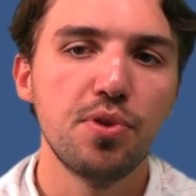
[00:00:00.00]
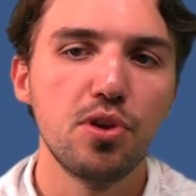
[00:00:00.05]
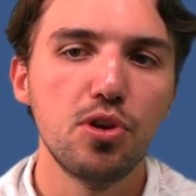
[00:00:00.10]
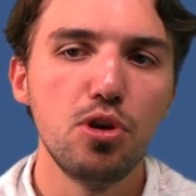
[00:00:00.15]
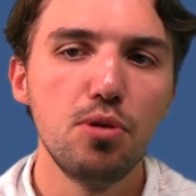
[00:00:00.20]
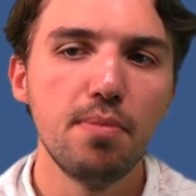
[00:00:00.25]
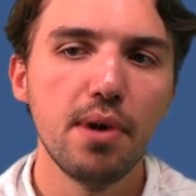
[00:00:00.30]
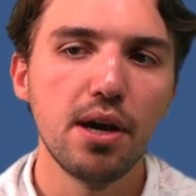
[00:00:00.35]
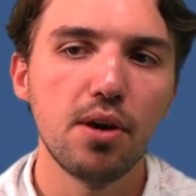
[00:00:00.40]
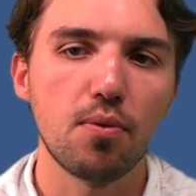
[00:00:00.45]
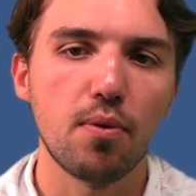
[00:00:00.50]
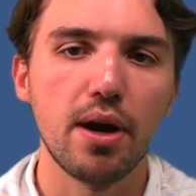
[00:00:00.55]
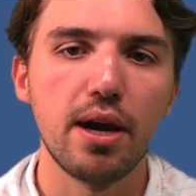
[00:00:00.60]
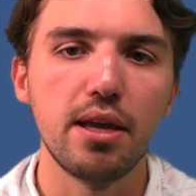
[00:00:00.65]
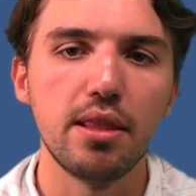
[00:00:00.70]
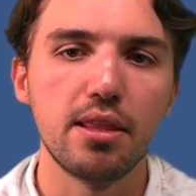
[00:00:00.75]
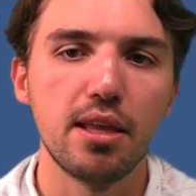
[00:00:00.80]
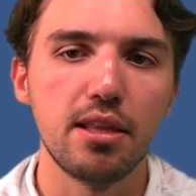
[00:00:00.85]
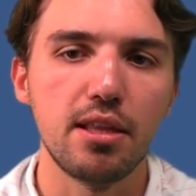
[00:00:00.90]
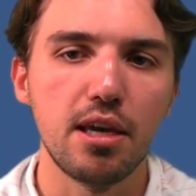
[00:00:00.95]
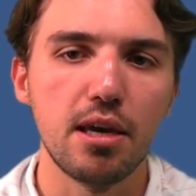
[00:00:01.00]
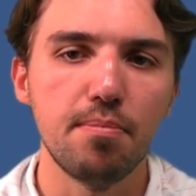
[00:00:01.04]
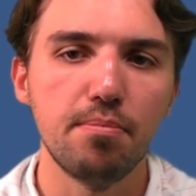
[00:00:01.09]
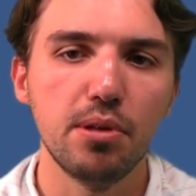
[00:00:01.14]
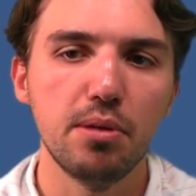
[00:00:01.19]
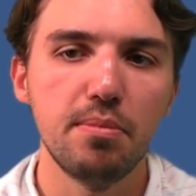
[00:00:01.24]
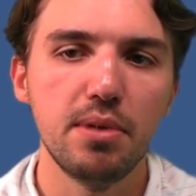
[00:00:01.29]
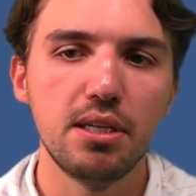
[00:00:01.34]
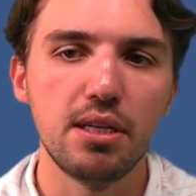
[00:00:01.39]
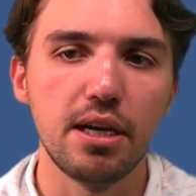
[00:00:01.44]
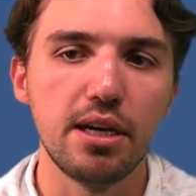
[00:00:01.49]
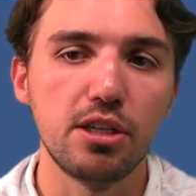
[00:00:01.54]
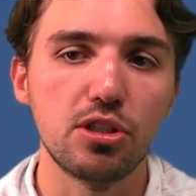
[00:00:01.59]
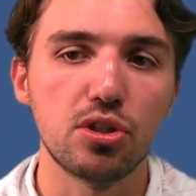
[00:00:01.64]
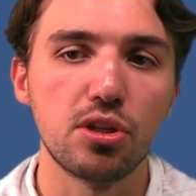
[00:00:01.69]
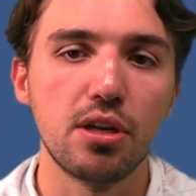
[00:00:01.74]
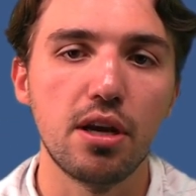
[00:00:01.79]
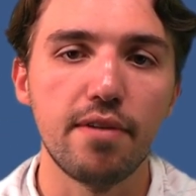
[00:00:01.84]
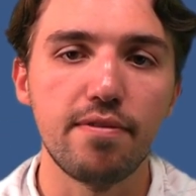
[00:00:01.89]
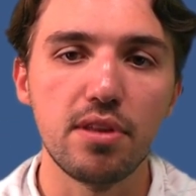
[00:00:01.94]
You might write that the
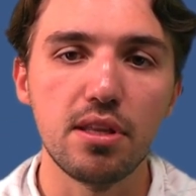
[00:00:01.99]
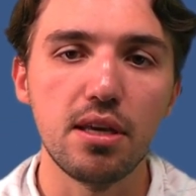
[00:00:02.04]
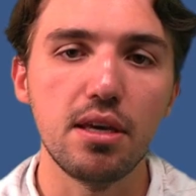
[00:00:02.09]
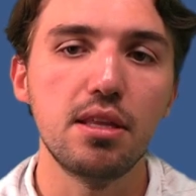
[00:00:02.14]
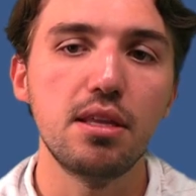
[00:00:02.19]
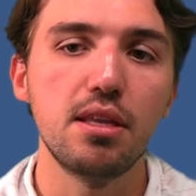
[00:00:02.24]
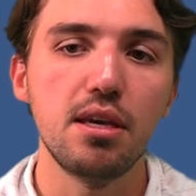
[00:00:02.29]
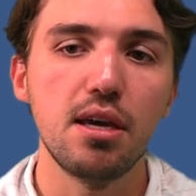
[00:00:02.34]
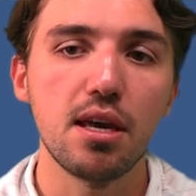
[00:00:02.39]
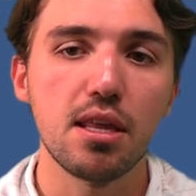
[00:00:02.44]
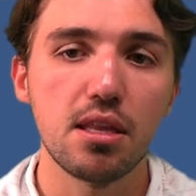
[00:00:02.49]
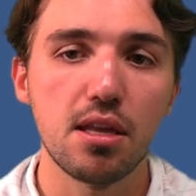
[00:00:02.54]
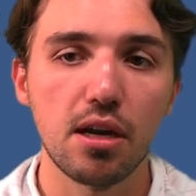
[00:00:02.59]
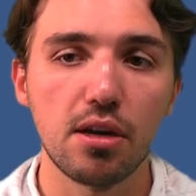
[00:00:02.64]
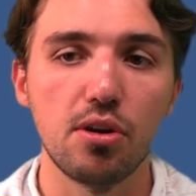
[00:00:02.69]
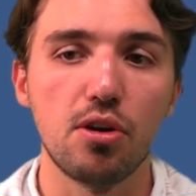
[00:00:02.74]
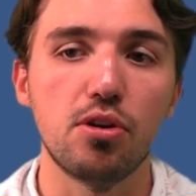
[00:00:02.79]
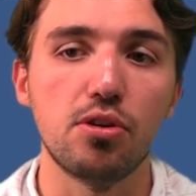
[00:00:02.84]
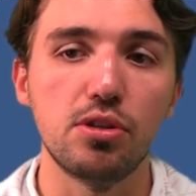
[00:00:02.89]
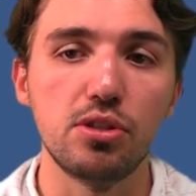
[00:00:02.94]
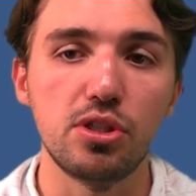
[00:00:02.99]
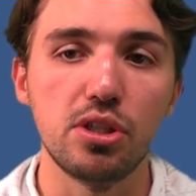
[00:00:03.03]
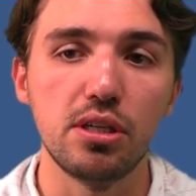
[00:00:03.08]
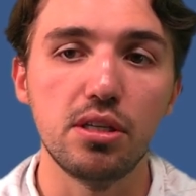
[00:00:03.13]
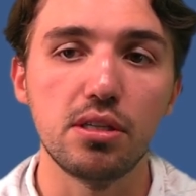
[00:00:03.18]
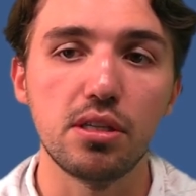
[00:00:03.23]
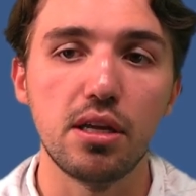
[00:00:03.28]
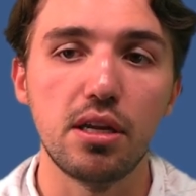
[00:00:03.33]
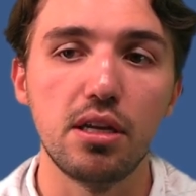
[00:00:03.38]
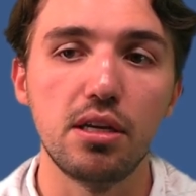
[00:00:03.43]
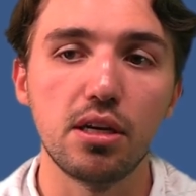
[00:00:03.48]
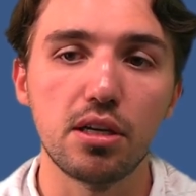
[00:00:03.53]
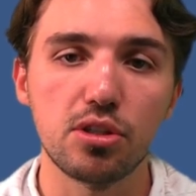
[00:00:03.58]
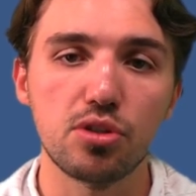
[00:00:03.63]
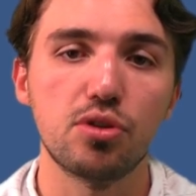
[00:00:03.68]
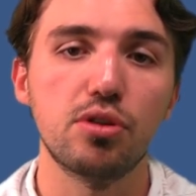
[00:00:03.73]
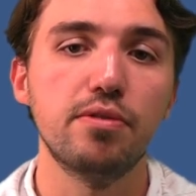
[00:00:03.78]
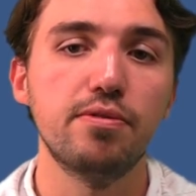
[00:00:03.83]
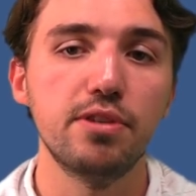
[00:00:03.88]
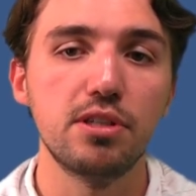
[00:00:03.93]
implementation of CCS technologies in
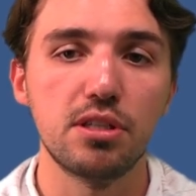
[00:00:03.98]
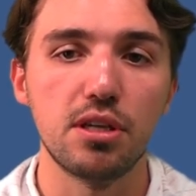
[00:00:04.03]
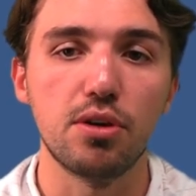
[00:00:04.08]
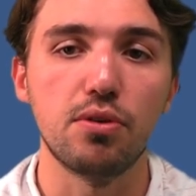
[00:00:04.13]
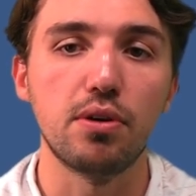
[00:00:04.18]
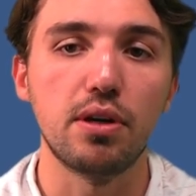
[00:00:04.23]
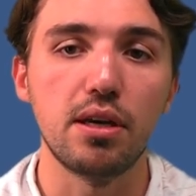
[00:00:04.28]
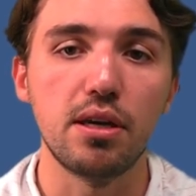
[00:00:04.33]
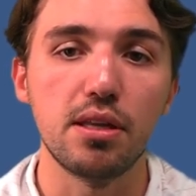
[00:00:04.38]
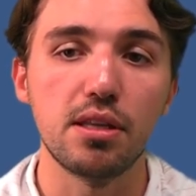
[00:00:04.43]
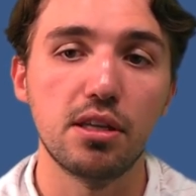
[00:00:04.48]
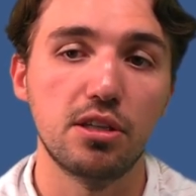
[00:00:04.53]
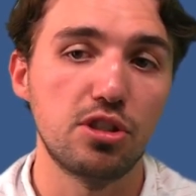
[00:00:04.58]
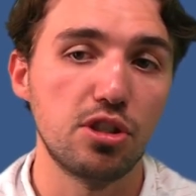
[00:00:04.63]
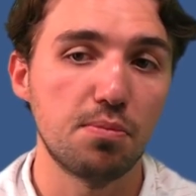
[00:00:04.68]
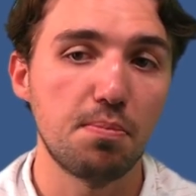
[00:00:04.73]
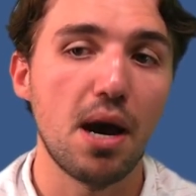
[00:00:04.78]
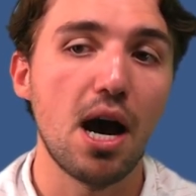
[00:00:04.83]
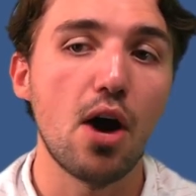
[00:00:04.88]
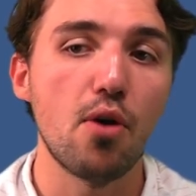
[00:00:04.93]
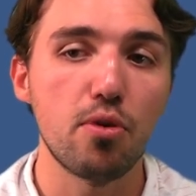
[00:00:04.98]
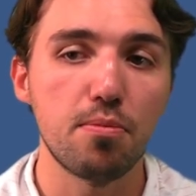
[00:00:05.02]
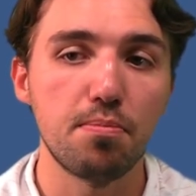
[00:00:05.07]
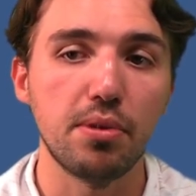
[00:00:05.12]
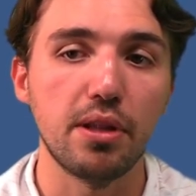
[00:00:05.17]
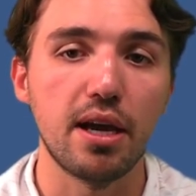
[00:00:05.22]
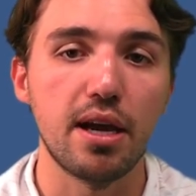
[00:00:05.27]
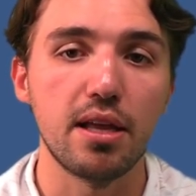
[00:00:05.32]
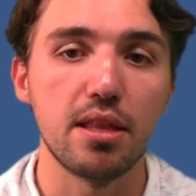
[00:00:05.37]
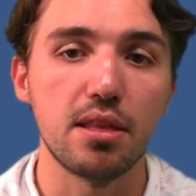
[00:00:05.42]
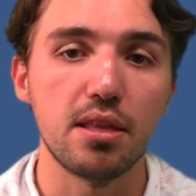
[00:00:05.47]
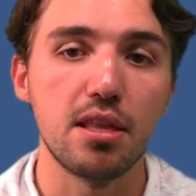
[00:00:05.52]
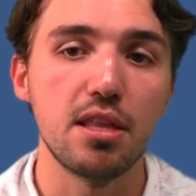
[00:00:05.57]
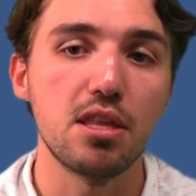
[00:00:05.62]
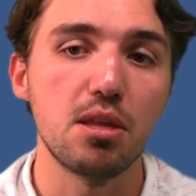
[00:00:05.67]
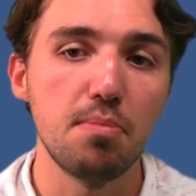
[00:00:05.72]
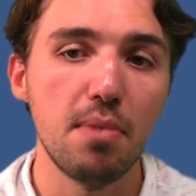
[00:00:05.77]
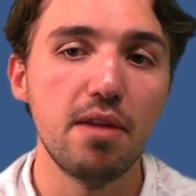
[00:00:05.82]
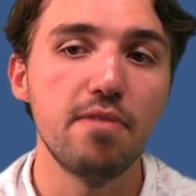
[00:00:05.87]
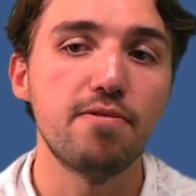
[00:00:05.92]
industrial facilities such as power plants and
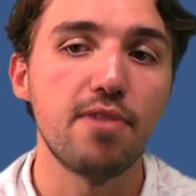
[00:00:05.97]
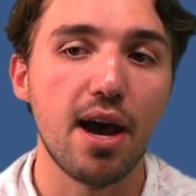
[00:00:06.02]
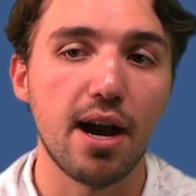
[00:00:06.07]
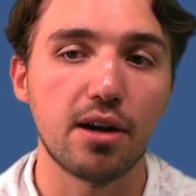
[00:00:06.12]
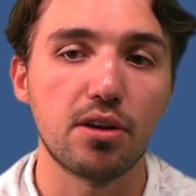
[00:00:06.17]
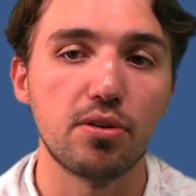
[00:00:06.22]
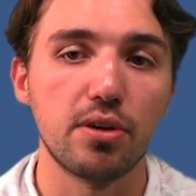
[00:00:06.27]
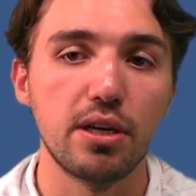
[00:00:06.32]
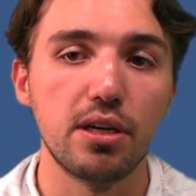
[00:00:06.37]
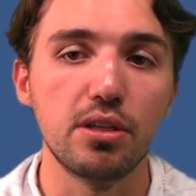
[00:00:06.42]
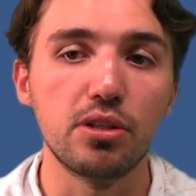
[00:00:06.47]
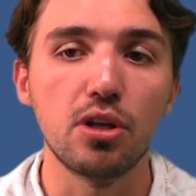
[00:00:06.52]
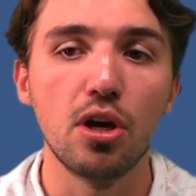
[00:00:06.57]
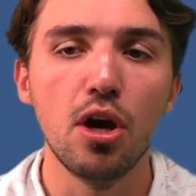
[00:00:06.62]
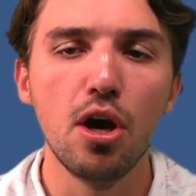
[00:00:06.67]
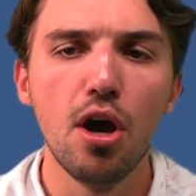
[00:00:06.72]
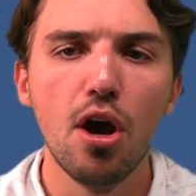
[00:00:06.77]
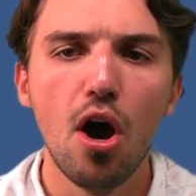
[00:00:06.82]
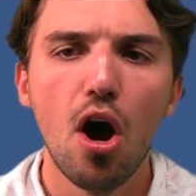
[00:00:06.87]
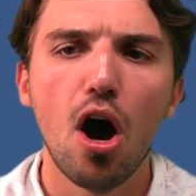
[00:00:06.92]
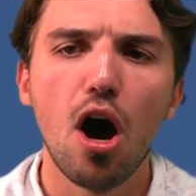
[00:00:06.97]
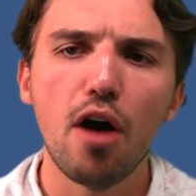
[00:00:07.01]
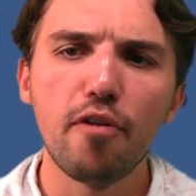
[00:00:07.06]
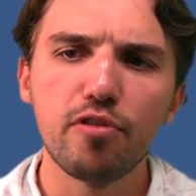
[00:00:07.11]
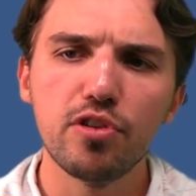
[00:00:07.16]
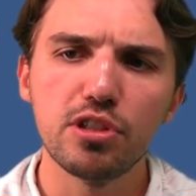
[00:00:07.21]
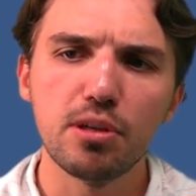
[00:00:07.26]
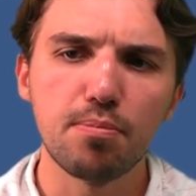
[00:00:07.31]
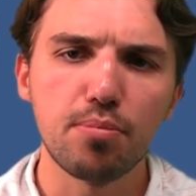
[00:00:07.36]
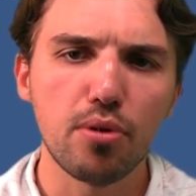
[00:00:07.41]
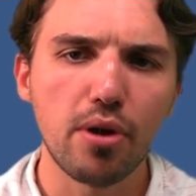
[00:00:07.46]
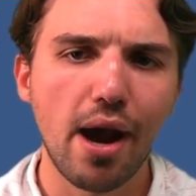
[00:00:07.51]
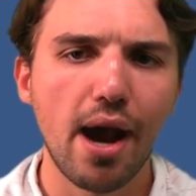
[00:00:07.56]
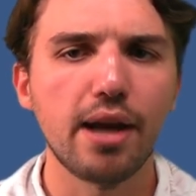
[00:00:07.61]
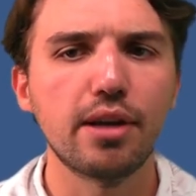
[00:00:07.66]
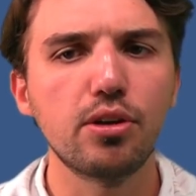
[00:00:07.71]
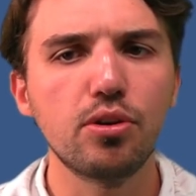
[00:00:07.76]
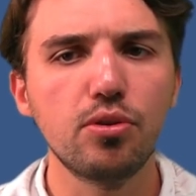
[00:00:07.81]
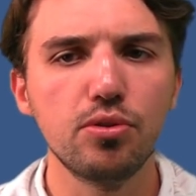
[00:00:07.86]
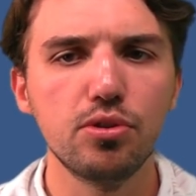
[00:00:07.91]
cement factories offers a
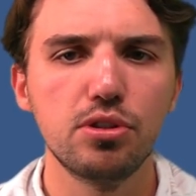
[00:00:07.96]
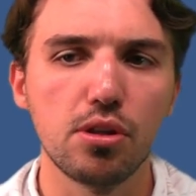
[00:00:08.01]
practical